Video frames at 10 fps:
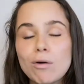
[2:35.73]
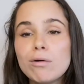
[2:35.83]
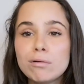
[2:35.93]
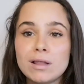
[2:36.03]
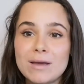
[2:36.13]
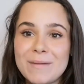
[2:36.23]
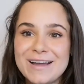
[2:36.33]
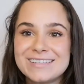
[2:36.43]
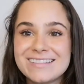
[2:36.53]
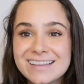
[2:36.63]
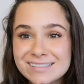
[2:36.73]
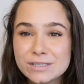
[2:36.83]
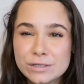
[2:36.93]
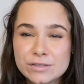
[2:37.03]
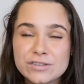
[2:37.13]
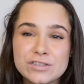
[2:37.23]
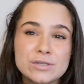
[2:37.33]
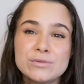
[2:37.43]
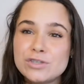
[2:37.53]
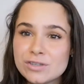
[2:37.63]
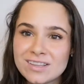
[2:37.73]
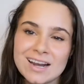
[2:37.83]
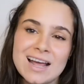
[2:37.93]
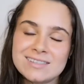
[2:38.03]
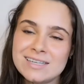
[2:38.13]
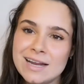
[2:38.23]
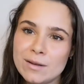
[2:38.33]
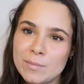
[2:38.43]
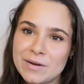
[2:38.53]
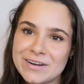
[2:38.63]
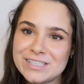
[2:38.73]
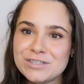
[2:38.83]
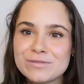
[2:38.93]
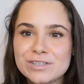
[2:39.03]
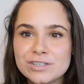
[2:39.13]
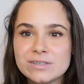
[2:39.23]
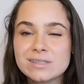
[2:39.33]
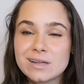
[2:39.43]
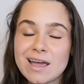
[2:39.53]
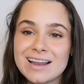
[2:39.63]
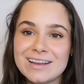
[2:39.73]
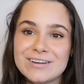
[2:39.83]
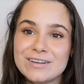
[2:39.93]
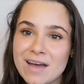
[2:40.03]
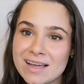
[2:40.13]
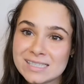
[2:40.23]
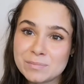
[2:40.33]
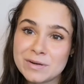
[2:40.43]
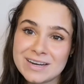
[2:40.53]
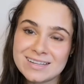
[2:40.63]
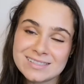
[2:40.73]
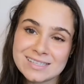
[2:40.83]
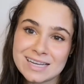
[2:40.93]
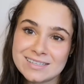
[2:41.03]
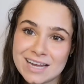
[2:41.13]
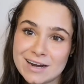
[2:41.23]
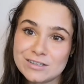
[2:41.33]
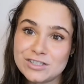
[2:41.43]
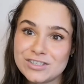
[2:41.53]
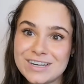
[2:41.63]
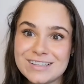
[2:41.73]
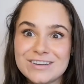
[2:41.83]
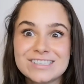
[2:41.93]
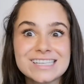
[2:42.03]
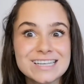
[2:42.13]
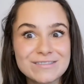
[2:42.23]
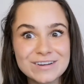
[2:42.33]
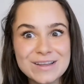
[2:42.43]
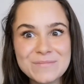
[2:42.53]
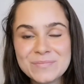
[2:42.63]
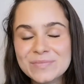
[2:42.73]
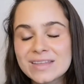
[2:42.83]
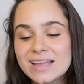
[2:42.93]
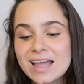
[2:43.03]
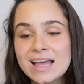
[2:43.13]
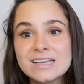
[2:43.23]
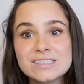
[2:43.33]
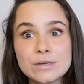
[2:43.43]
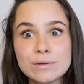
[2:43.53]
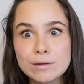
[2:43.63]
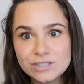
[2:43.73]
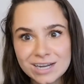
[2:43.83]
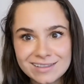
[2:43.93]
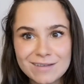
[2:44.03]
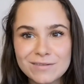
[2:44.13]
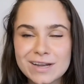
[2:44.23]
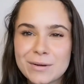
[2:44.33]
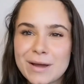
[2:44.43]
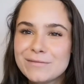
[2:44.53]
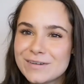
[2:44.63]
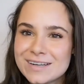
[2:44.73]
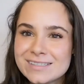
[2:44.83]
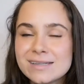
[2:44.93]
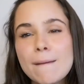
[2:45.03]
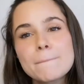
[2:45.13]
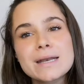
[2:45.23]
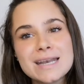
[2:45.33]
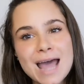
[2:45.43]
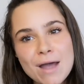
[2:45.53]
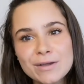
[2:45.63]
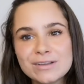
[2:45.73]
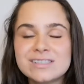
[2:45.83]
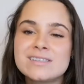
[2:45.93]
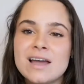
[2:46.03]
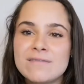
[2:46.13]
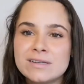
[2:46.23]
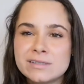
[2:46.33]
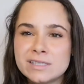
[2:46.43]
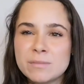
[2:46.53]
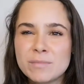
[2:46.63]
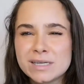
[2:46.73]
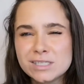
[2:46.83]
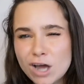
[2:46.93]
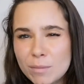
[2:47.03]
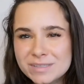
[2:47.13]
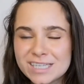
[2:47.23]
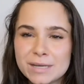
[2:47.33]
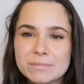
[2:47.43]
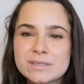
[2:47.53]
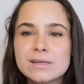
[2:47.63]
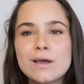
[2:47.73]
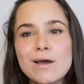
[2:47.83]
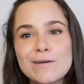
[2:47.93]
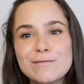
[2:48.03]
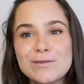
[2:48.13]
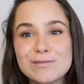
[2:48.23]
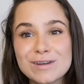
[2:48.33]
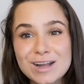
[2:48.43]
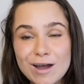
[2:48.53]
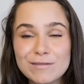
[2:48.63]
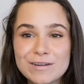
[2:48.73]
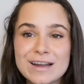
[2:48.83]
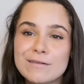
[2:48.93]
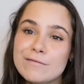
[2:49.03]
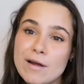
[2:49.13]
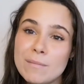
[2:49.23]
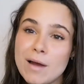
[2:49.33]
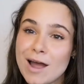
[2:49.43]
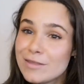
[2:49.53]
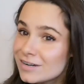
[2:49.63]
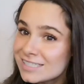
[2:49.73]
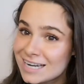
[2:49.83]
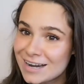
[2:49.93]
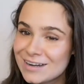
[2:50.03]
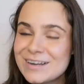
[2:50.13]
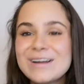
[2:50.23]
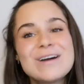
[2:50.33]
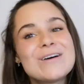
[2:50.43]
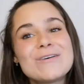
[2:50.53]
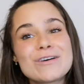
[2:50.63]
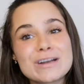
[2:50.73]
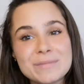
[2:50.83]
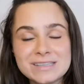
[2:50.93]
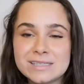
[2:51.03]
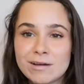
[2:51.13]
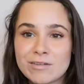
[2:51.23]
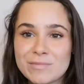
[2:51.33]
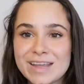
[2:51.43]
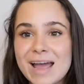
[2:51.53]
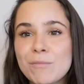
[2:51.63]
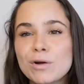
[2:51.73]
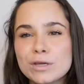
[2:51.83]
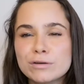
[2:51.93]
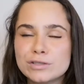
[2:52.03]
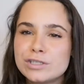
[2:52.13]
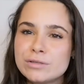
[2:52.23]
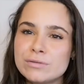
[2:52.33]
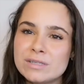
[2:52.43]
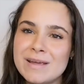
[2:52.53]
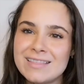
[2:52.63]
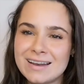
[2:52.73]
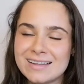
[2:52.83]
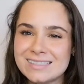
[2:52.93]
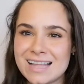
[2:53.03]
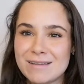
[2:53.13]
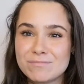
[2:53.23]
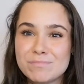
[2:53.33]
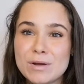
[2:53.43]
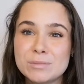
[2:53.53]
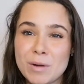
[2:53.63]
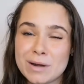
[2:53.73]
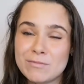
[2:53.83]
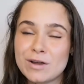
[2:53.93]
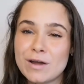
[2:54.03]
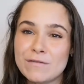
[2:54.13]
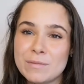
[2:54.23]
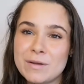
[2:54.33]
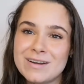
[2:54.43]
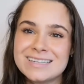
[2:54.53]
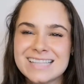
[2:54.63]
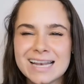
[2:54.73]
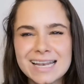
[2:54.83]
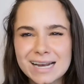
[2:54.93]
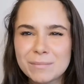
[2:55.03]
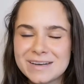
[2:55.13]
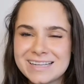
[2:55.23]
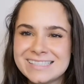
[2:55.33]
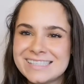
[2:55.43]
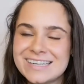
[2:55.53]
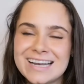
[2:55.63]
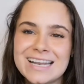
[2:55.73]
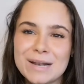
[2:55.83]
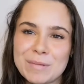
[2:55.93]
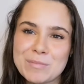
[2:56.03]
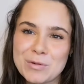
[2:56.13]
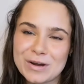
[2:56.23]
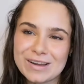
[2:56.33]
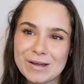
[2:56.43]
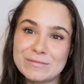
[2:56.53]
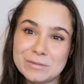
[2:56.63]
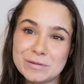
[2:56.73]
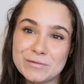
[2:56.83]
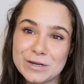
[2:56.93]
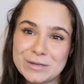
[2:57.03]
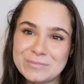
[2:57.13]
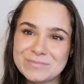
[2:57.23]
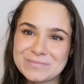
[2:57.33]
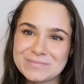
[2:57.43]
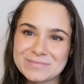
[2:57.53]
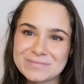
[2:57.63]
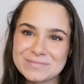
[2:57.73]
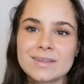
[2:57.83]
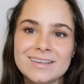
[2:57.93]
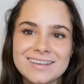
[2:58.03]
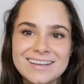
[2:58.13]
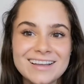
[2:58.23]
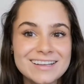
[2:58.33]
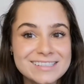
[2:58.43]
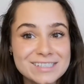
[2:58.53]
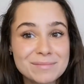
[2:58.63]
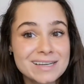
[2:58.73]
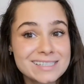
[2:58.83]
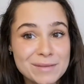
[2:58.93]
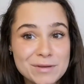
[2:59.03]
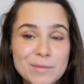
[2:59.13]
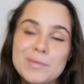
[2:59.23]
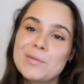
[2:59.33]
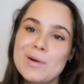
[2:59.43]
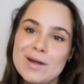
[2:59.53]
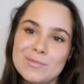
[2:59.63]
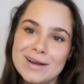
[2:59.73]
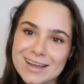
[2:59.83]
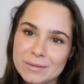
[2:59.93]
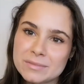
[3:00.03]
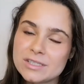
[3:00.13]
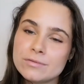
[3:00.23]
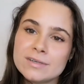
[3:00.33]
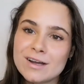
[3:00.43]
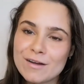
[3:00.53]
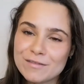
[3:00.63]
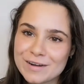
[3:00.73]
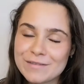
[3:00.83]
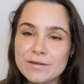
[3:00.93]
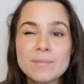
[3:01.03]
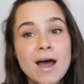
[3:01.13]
all about things that you can do during that antenatal period to reduce the likelihood of experiencing a tear during your delivery. So go and check that video out first. But now I'm going to dive into some of my top tips for recovering from either a tear or an episiotomy and what you can do to make that postpartum recovery period that little bit easier and a little bit more comfortable for you. So my tip number 1 when it comes to recovery from